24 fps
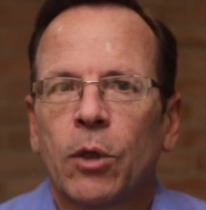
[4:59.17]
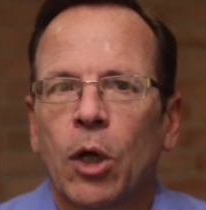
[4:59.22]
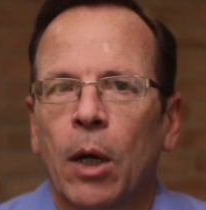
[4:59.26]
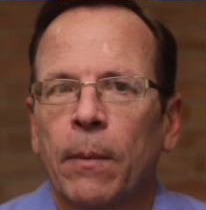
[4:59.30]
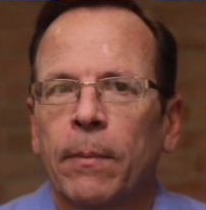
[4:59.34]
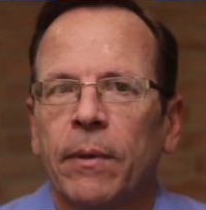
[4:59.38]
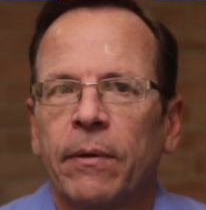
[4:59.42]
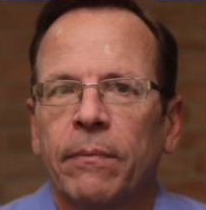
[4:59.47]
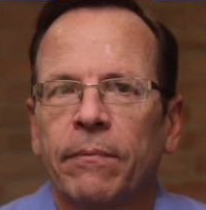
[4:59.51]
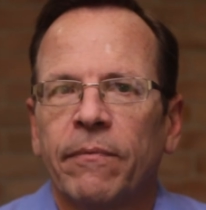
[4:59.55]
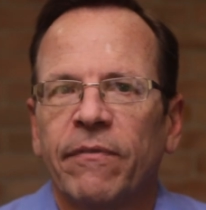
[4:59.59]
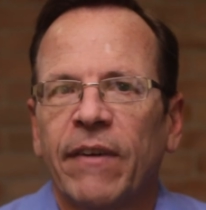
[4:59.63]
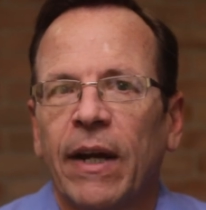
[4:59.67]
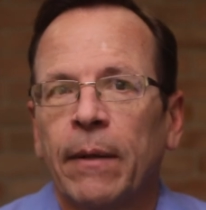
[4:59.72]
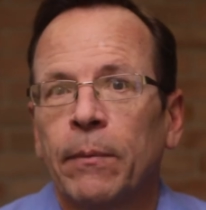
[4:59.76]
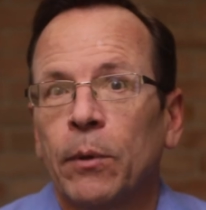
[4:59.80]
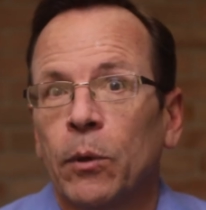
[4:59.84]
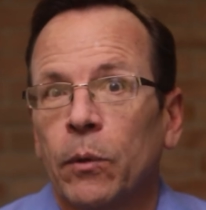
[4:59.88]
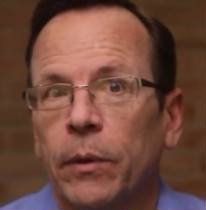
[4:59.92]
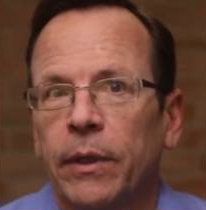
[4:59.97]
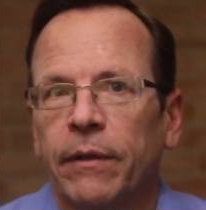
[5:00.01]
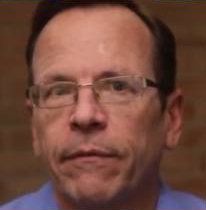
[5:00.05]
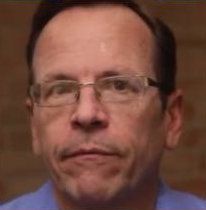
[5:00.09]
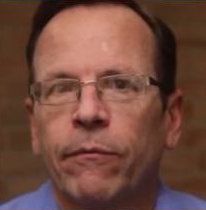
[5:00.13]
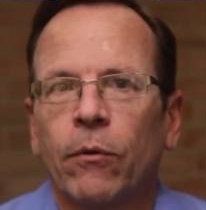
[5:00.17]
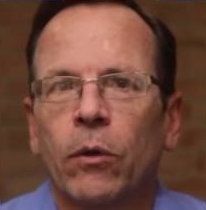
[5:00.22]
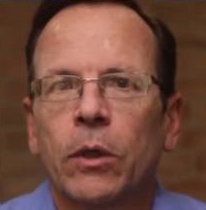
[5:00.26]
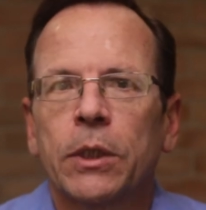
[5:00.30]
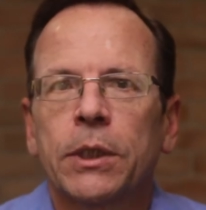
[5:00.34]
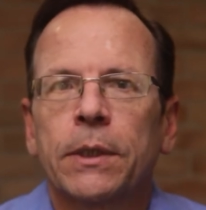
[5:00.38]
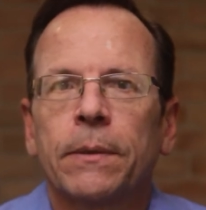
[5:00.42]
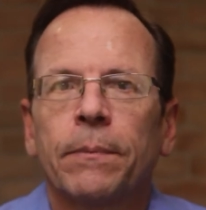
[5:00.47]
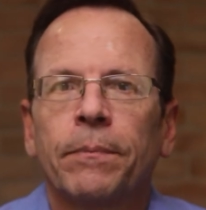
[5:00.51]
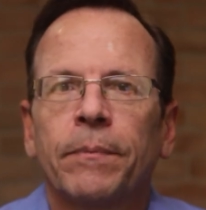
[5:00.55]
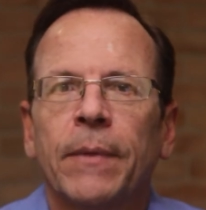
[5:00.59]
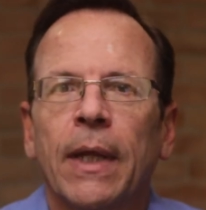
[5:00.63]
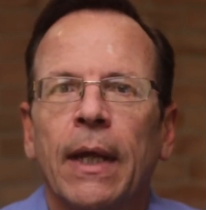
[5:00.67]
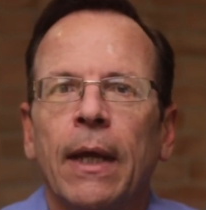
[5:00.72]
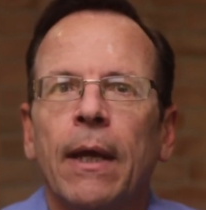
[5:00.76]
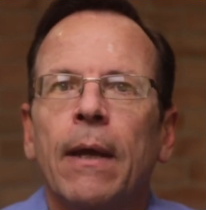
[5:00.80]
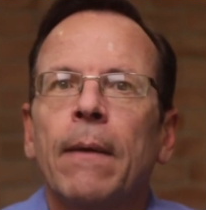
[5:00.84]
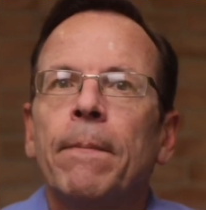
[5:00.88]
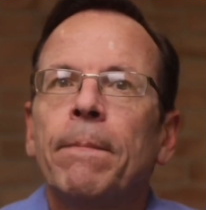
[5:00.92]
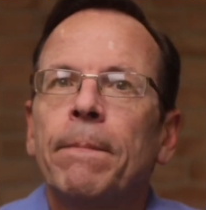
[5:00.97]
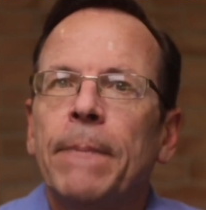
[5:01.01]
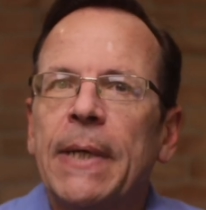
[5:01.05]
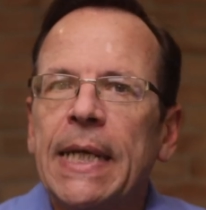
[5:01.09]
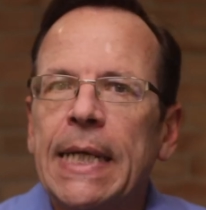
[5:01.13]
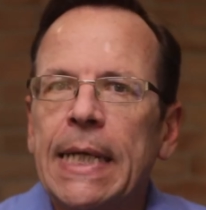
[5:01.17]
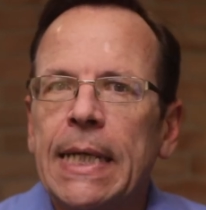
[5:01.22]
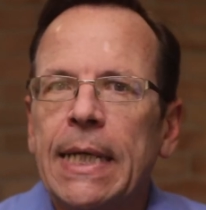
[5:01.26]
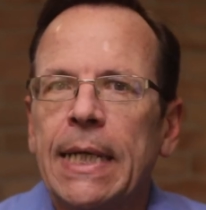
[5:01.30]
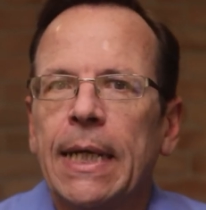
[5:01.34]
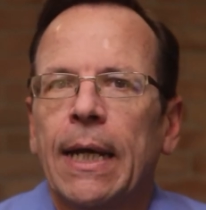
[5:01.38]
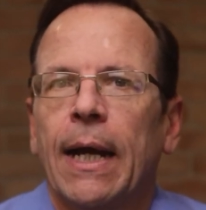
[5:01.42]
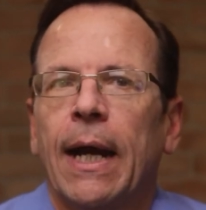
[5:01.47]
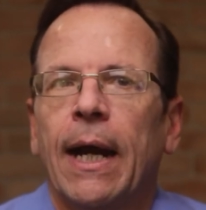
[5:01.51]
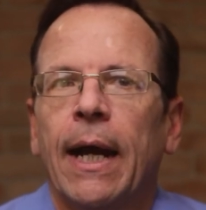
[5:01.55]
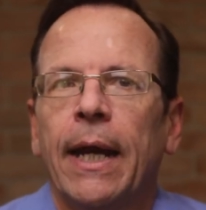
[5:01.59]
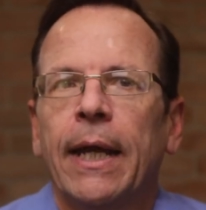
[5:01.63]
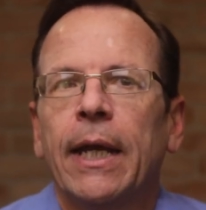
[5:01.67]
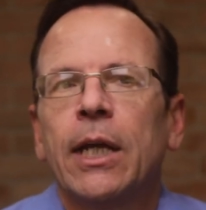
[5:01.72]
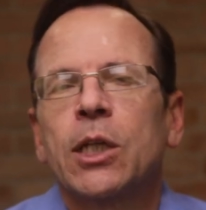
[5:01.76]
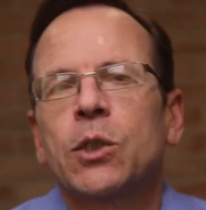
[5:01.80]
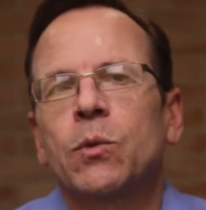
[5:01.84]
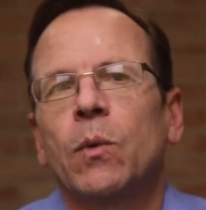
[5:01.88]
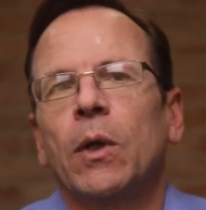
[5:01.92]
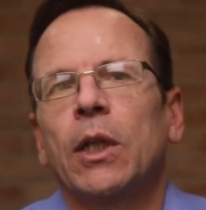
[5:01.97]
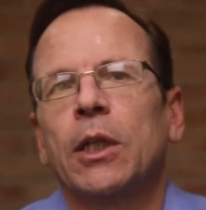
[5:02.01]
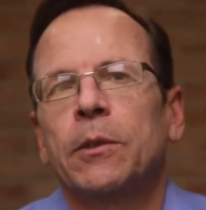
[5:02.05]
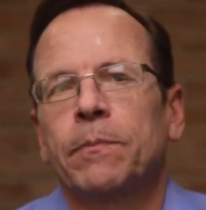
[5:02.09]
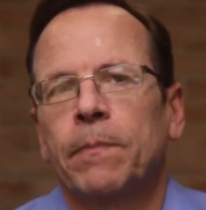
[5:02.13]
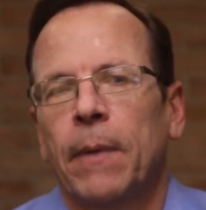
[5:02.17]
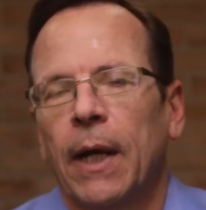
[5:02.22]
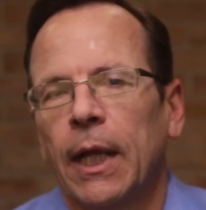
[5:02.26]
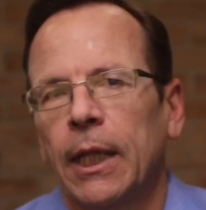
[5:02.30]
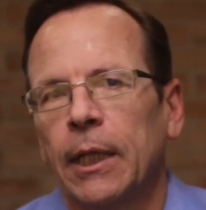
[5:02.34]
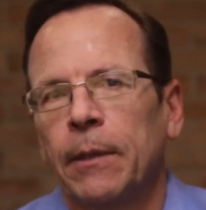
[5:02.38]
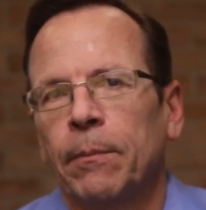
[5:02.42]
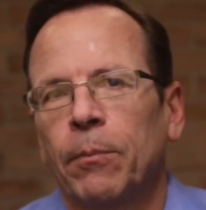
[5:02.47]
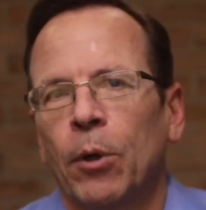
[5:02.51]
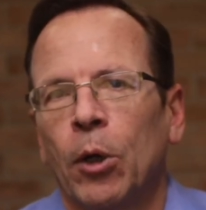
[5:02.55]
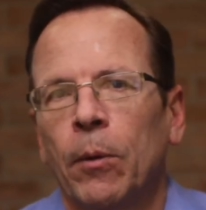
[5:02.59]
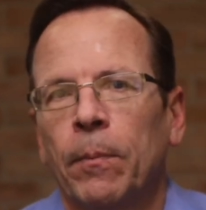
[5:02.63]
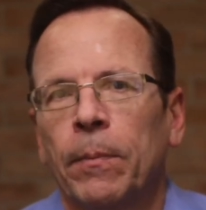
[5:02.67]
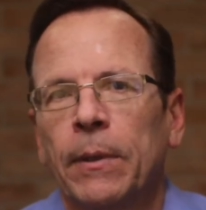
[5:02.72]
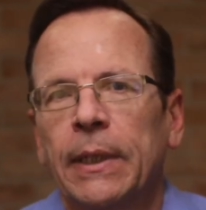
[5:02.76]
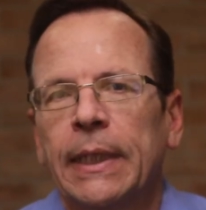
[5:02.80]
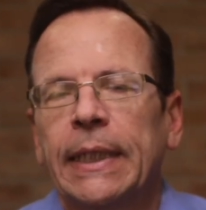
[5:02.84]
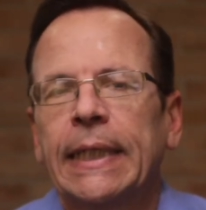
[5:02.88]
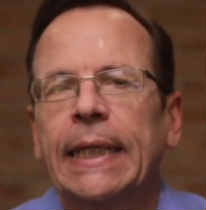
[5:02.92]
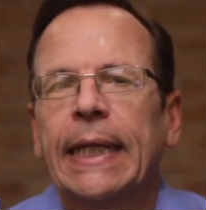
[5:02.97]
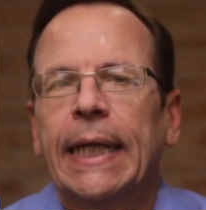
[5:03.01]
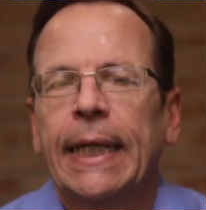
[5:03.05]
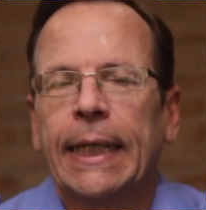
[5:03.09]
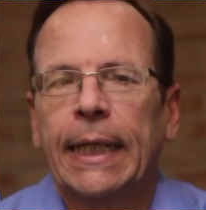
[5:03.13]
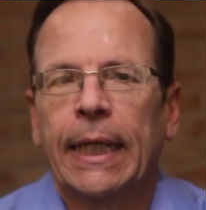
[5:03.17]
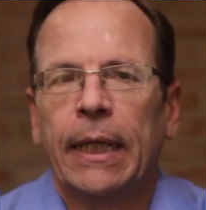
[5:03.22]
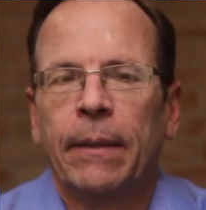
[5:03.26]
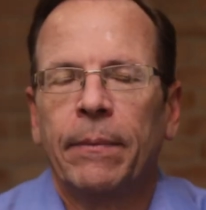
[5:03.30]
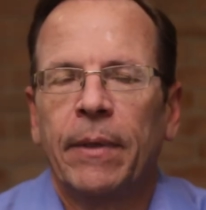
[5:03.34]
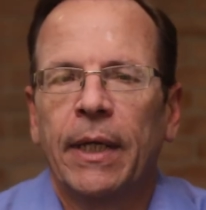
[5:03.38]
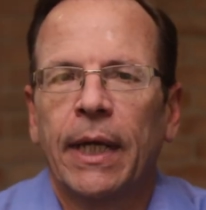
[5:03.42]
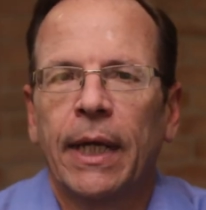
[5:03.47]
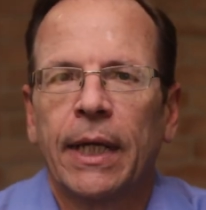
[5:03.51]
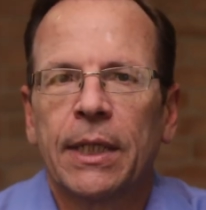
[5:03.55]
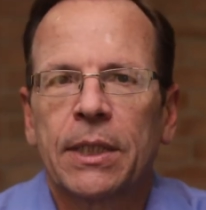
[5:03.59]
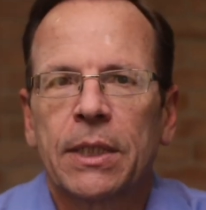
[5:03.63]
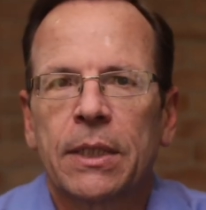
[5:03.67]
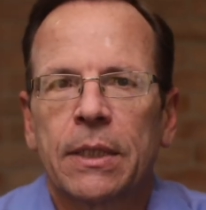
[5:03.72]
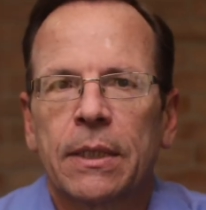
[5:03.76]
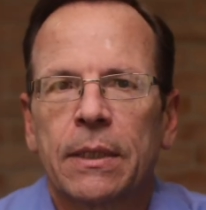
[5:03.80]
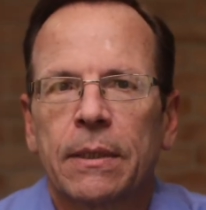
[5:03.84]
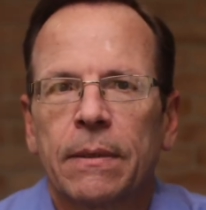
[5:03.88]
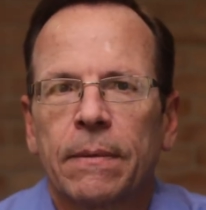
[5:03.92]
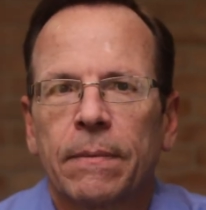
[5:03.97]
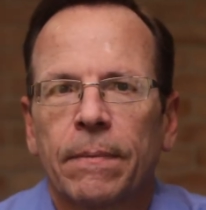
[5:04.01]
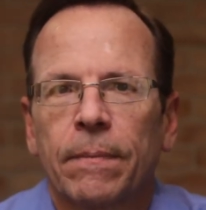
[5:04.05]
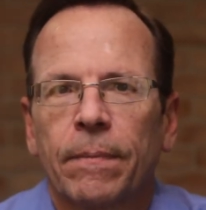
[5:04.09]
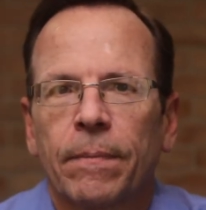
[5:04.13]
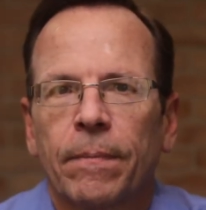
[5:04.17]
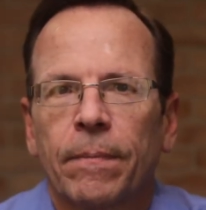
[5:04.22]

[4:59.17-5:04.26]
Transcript: carbon fiber reinforced, PEI, as well as polypropylene and ABS.